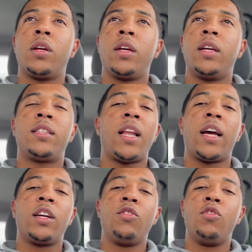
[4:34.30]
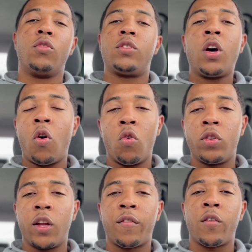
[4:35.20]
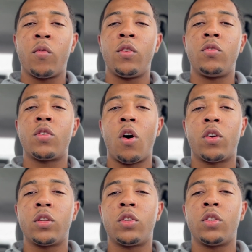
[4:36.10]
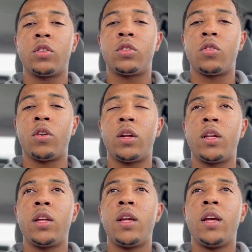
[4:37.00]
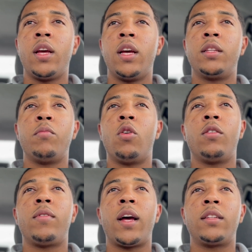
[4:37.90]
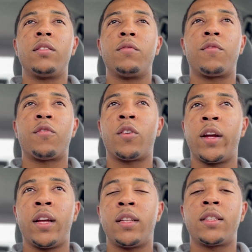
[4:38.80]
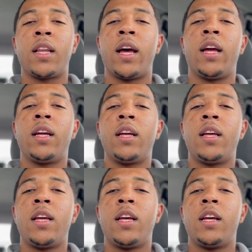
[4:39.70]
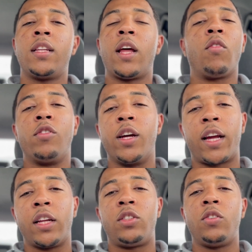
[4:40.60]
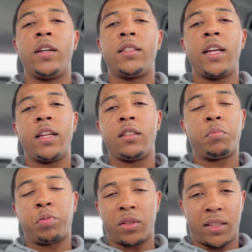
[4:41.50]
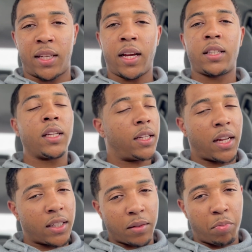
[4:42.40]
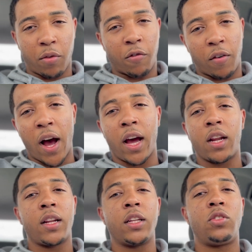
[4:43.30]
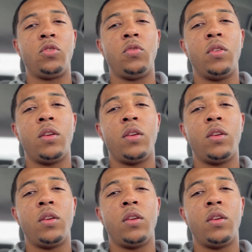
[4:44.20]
It's like your tone different when you talking to your shorty. It's more of like some friends, like they don't look at you as that protector and that provider that you